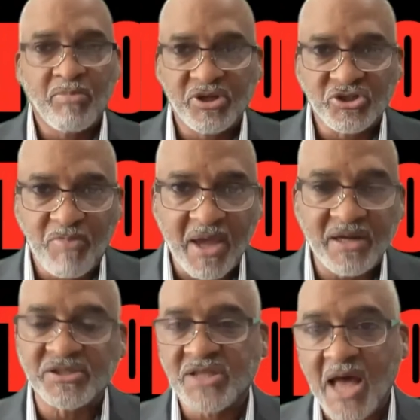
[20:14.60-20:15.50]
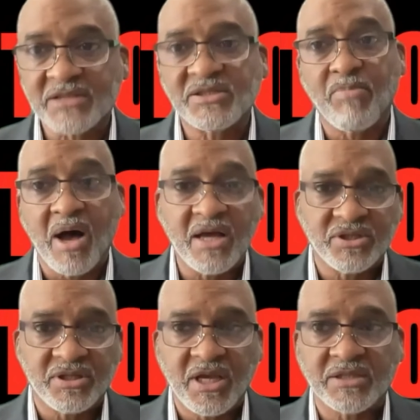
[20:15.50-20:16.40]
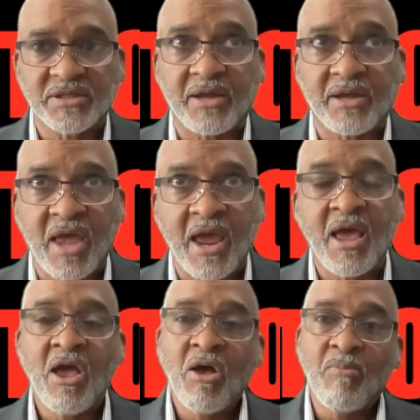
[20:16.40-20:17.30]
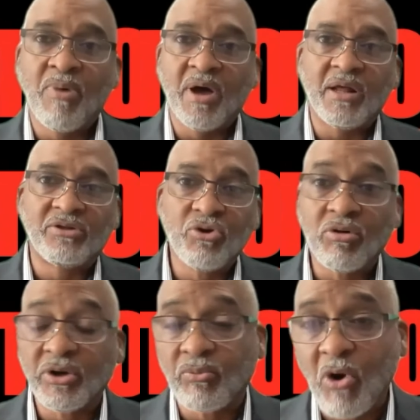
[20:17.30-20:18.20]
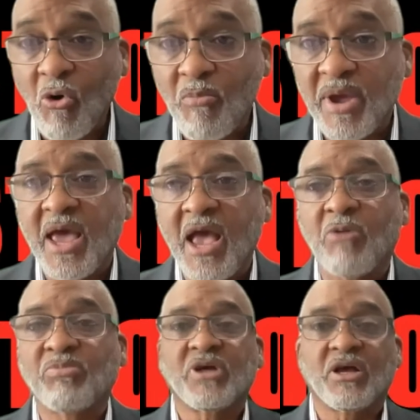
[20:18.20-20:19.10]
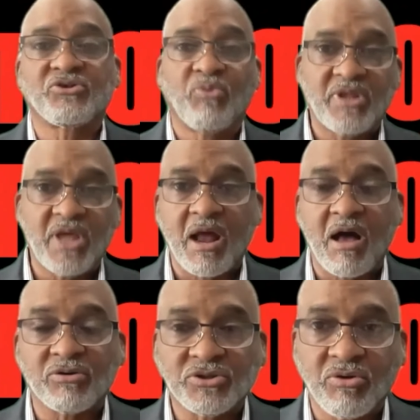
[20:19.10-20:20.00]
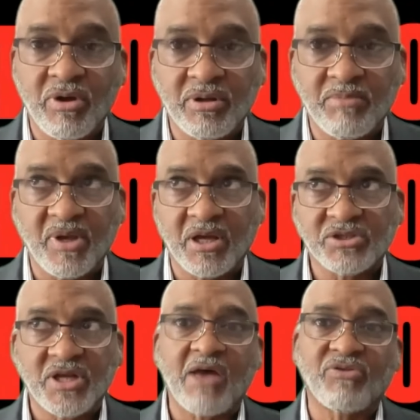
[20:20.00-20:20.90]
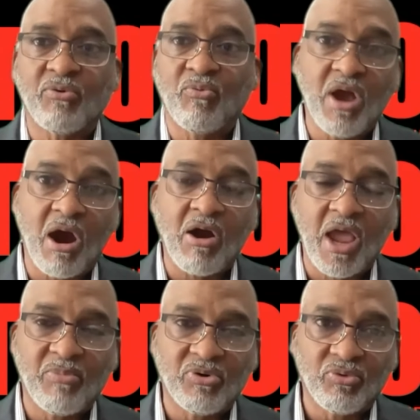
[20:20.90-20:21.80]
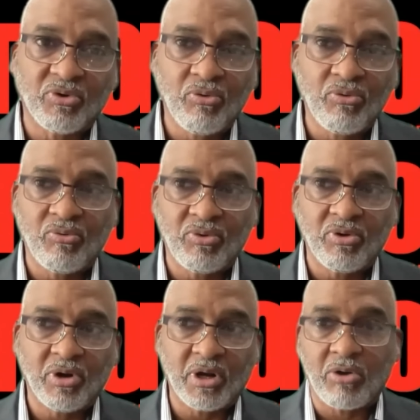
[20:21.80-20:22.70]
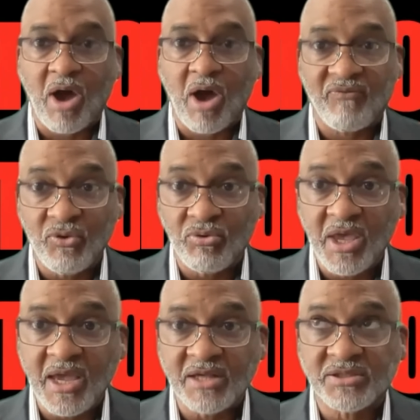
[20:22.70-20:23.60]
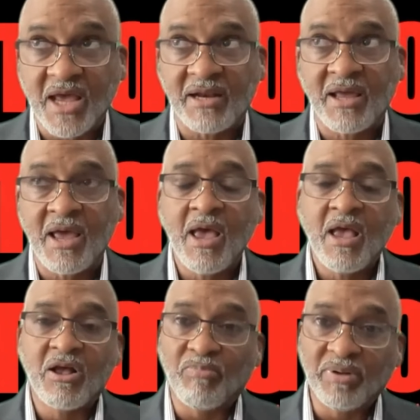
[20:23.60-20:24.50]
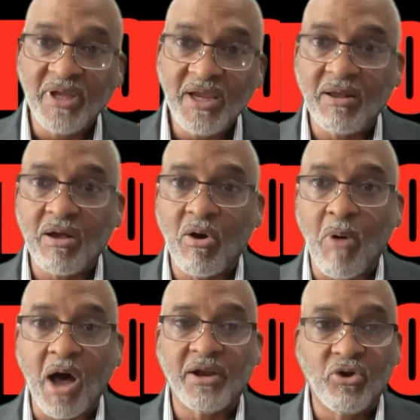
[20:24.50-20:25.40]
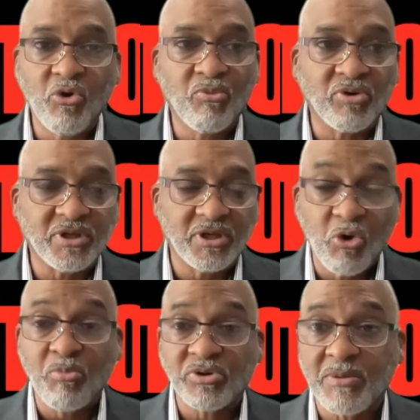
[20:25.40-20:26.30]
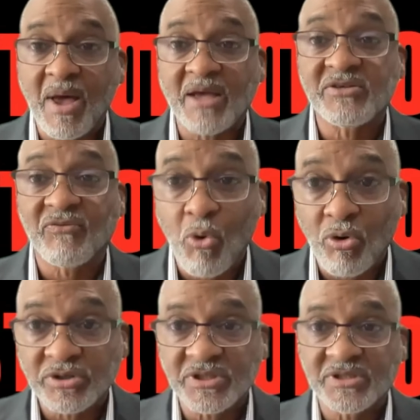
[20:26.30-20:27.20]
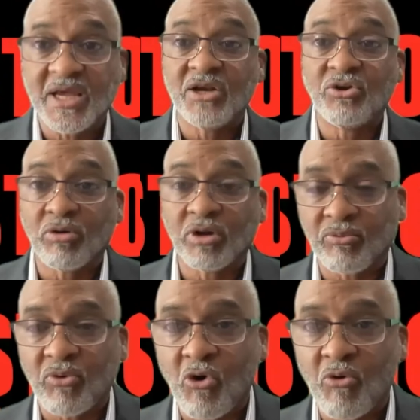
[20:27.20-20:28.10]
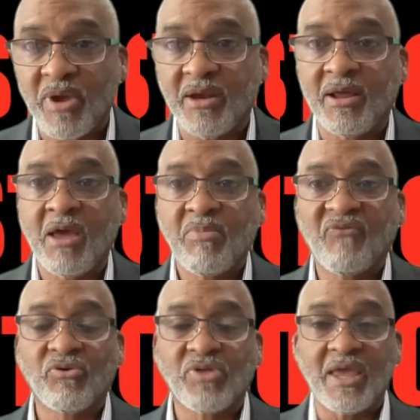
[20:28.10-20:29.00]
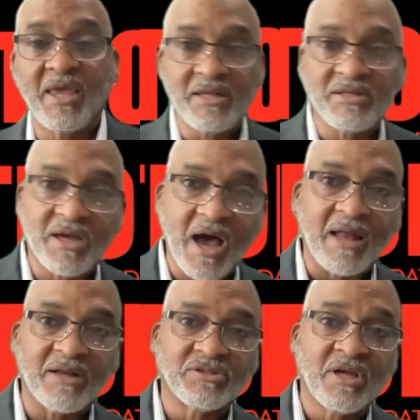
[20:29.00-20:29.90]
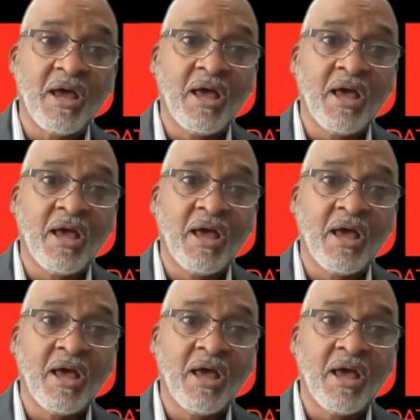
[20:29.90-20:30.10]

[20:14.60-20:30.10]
participating in stocks and bonds and things like that. But dual enrollment helps us with that also, because now that we are able to recruit quite a few kids that complete numerous amounts of courses in dual enrollment before they get to college,